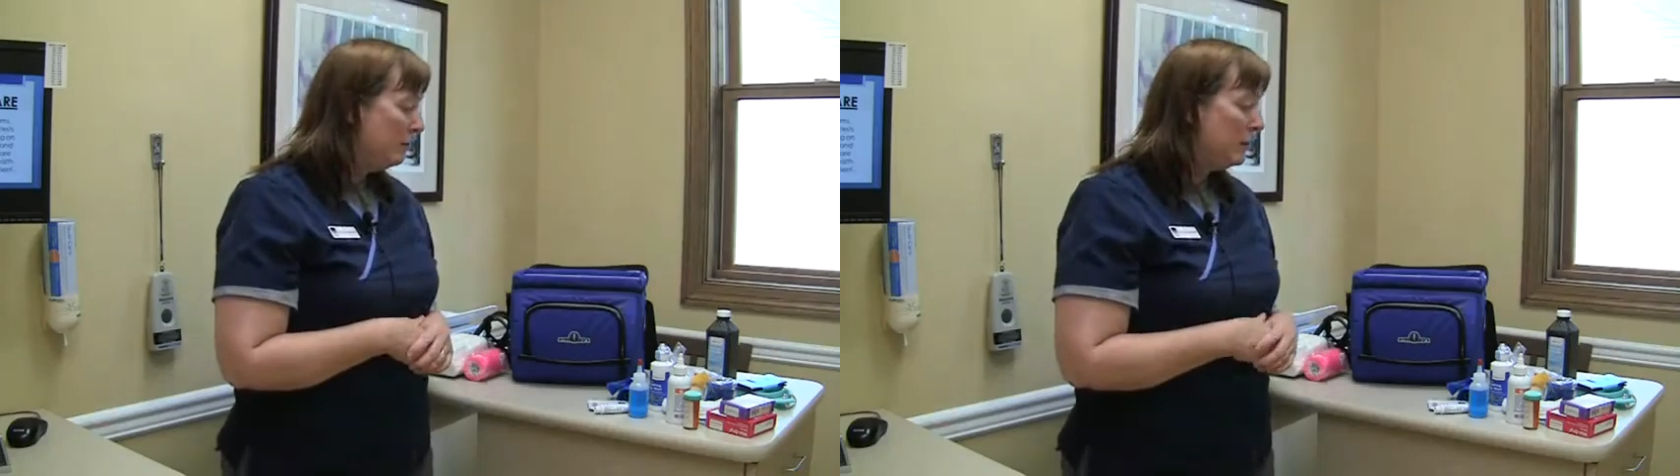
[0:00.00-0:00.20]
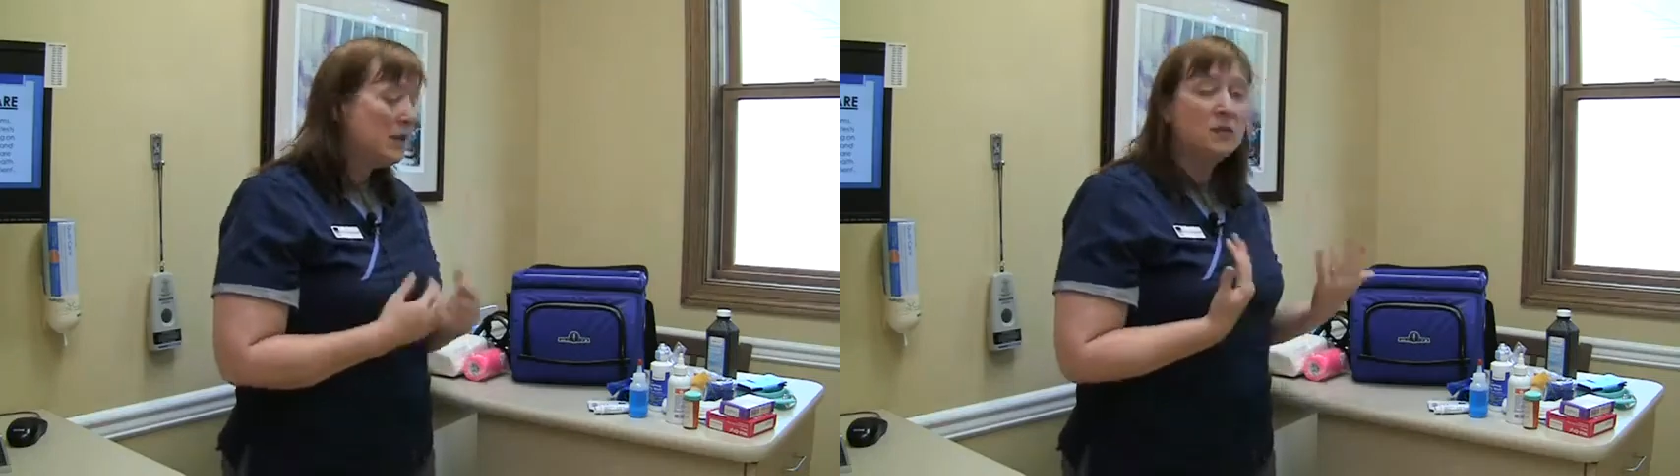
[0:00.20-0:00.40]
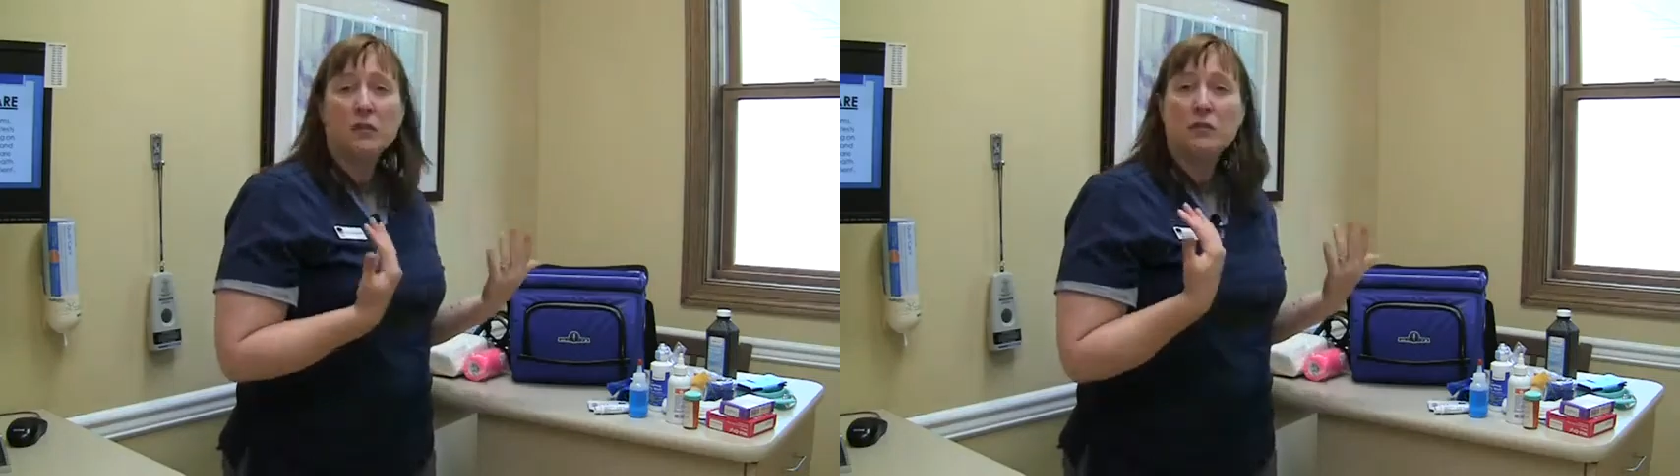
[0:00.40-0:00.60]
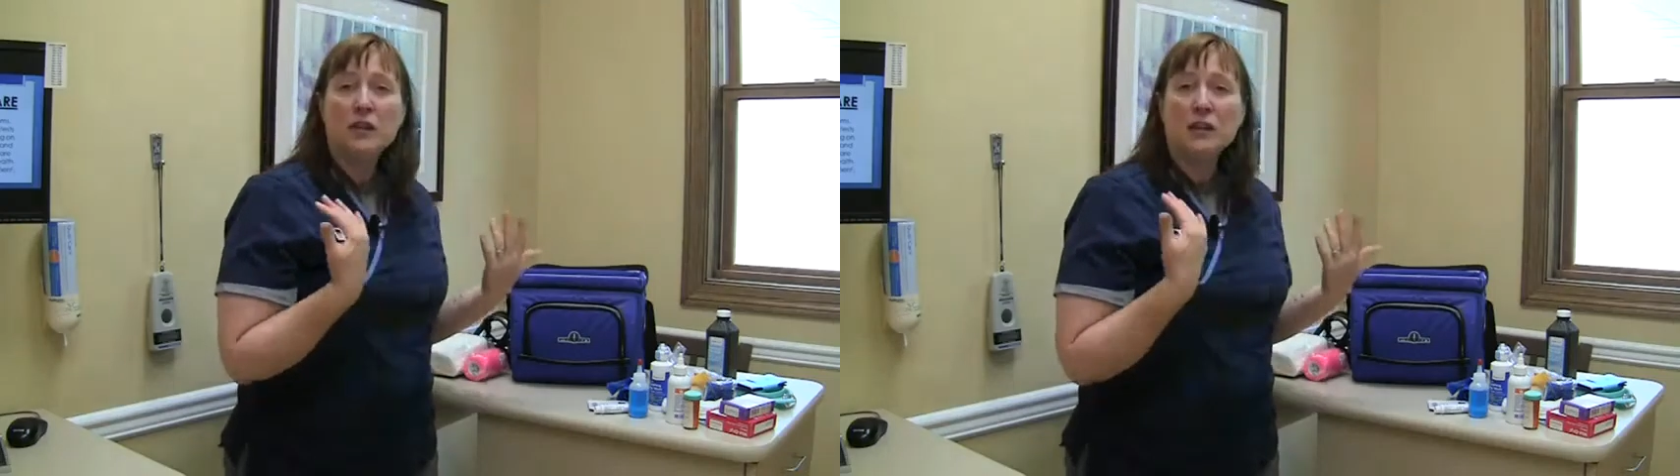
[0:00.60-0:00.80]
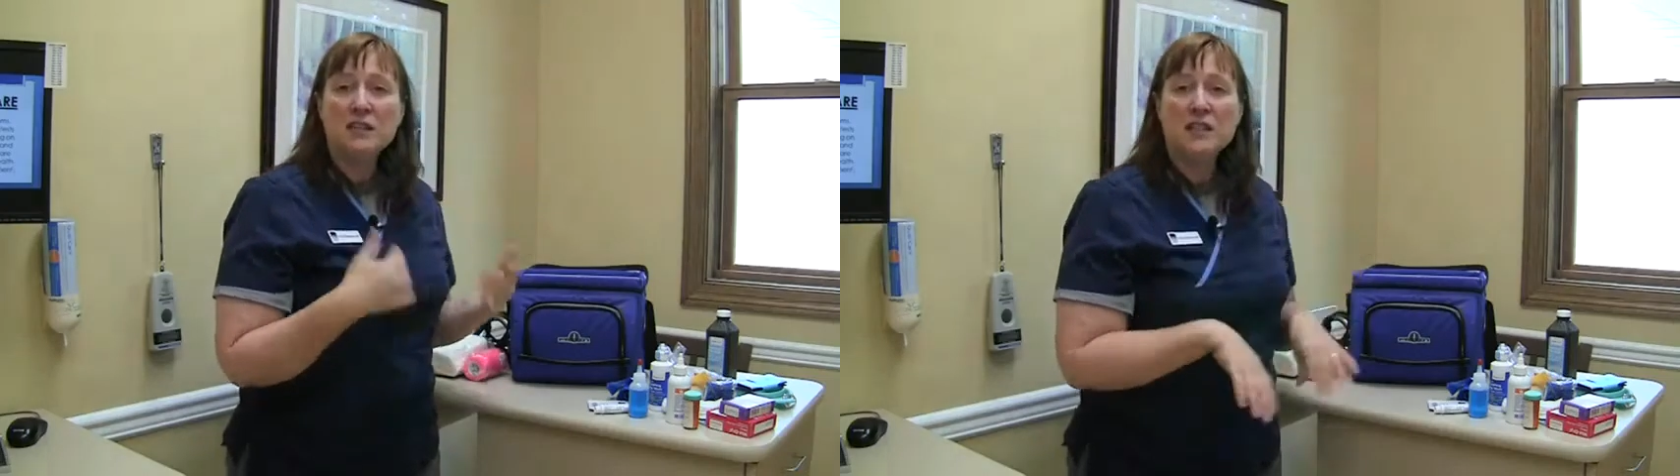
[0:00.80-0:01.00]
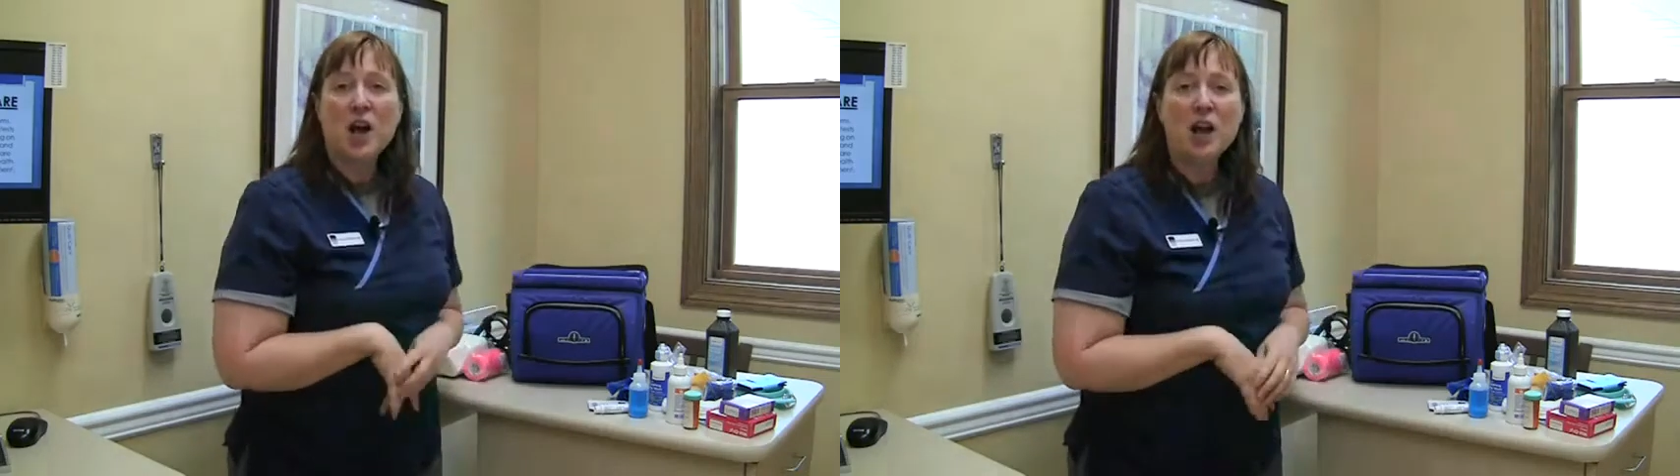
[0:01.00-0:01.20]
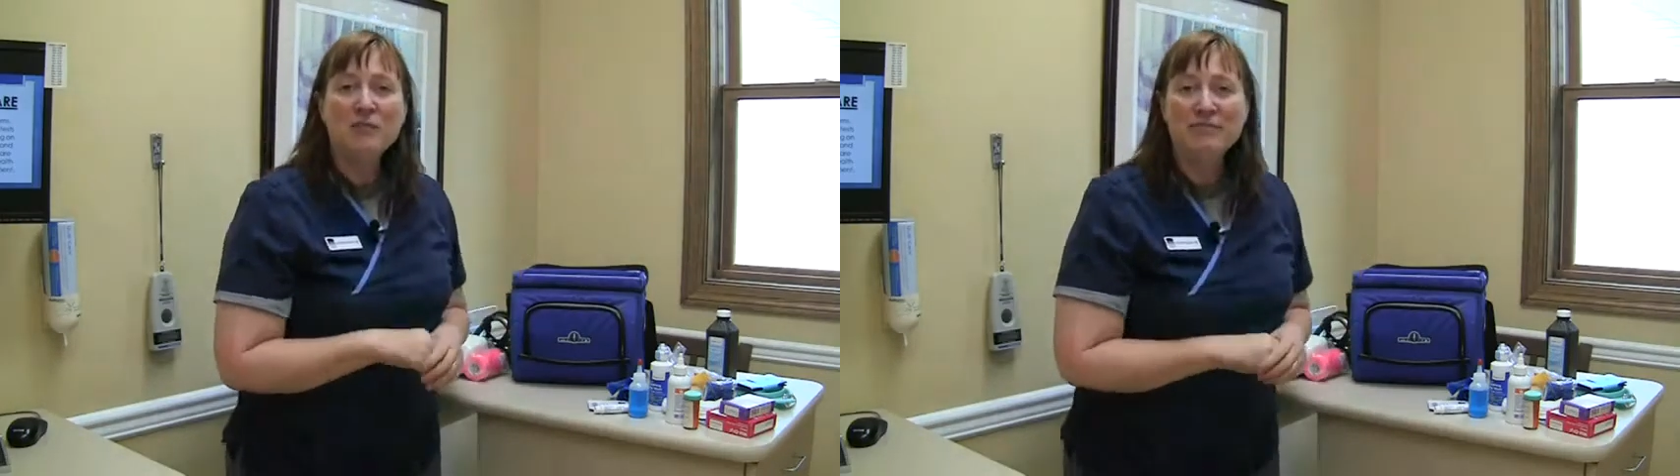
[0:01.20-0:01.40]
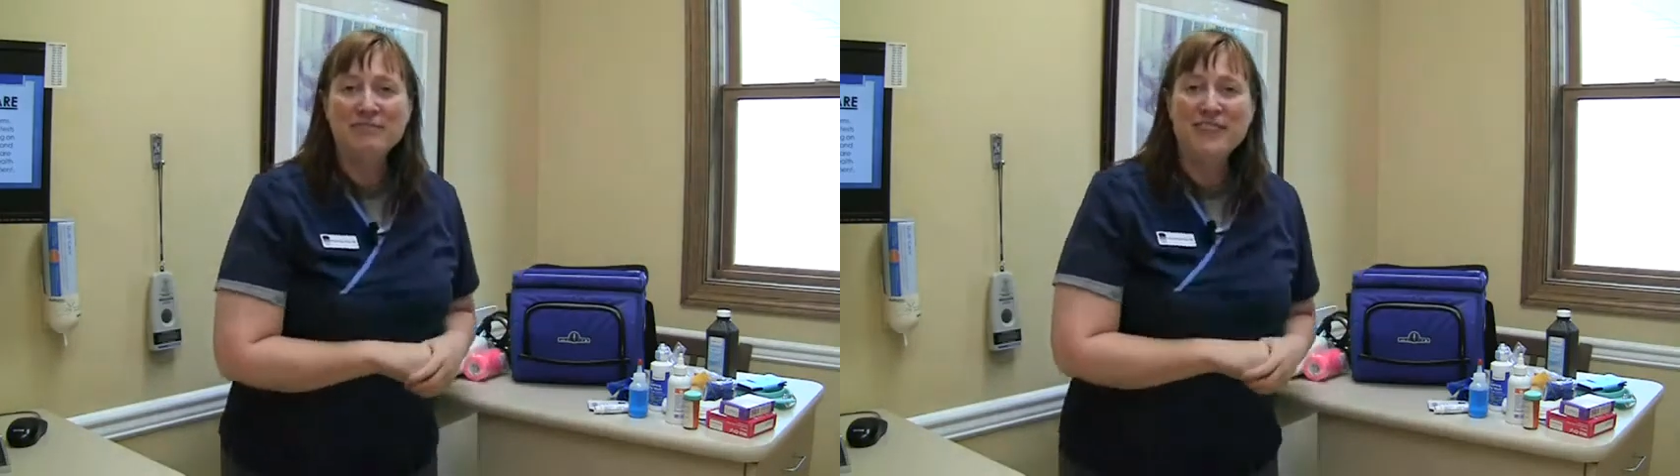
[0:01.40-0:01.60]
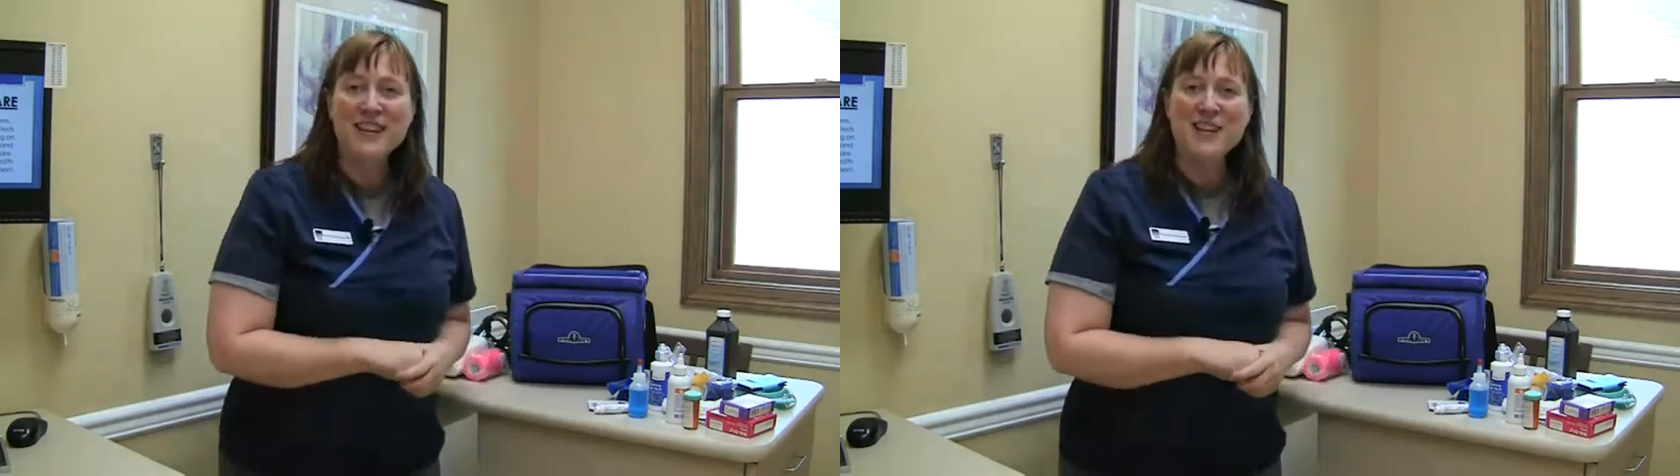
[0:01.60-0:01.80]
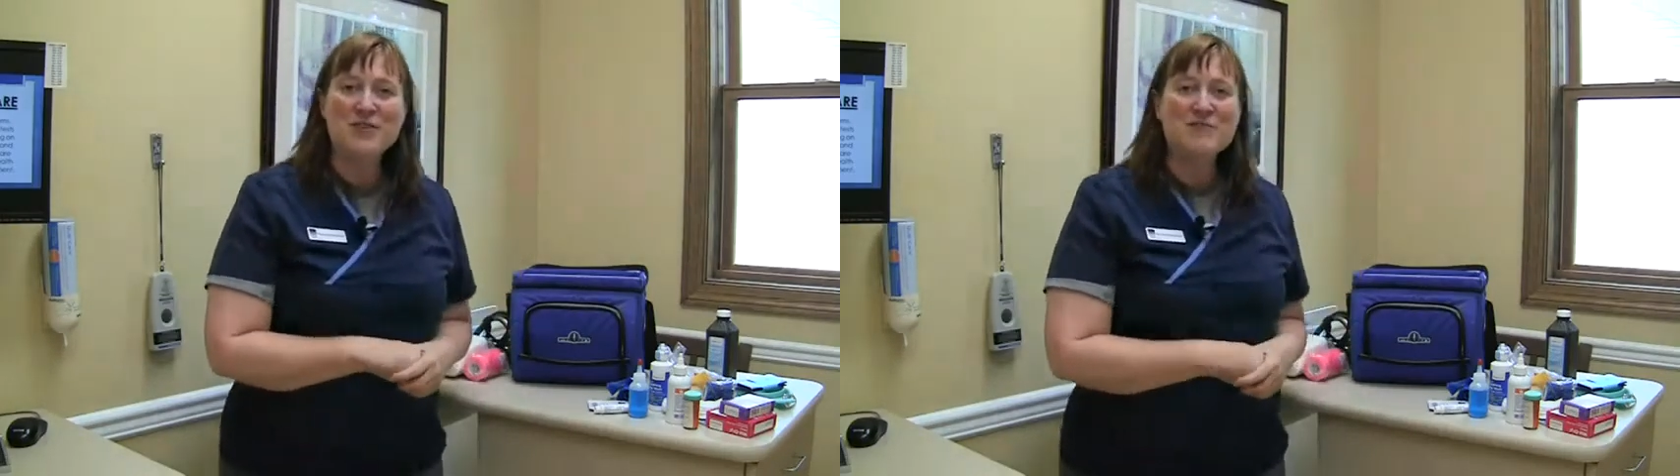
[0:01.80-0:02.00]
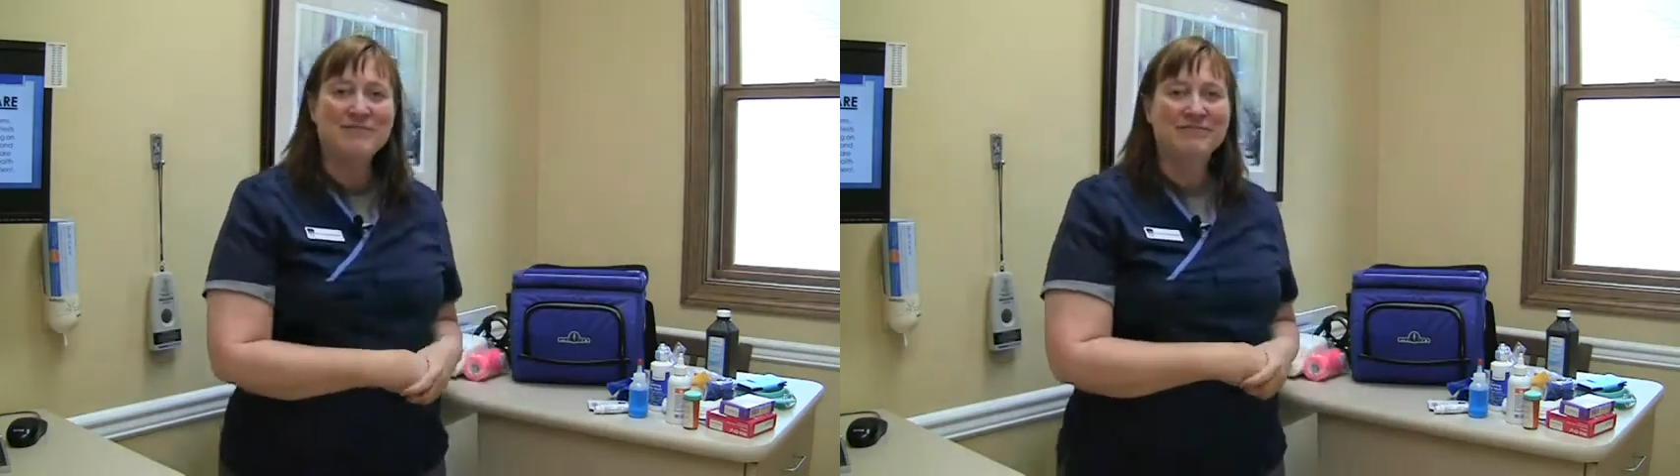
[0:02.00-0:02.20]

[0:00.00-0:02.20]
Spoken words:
please feel free to give us a call. Thank you.